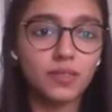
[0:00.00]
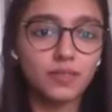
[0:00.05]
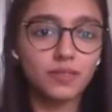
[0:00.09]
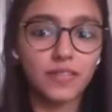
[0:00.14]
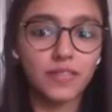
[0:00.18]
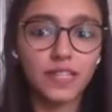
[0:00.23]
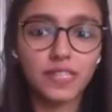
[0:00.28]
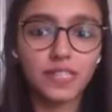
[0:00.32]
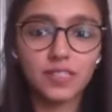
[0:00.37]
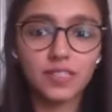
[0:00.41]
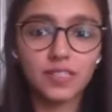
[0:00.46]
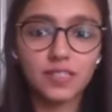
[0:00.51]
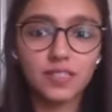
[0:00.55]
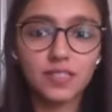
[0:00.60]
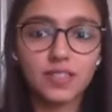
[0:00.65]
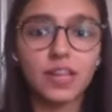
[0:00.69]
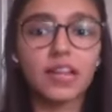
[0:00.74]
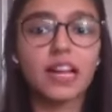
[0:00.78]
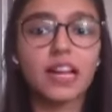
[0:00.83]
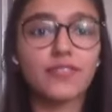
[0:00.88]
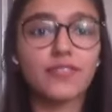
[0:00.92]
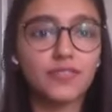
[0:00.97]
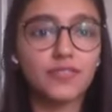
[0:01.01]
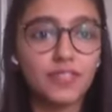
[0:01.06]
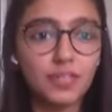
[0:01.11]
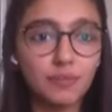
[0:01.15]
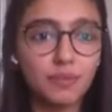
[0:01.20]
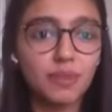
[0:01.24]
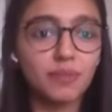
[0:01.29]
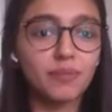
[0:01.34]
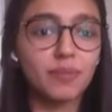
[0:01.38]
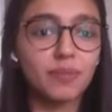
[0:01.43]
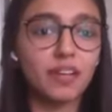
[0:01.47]
faces. I have 3
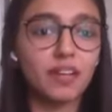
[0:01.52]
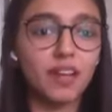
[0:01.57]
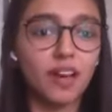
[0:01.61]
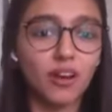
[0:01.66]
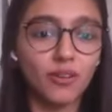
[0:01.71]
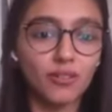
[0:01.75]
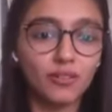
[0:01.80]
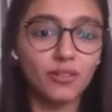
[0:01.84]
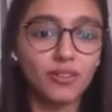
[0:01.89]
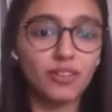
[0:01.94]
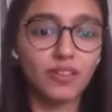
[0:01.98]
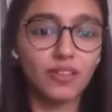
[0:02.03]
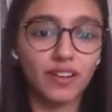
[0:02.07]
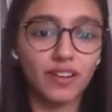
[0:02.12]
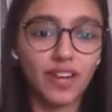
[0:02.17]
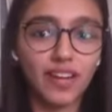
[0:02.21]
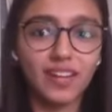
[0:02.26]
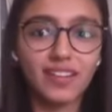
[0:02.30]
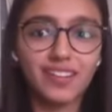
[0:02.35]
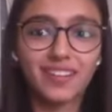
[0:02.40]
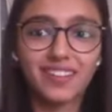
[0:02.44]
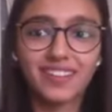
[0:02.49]
people now. Great.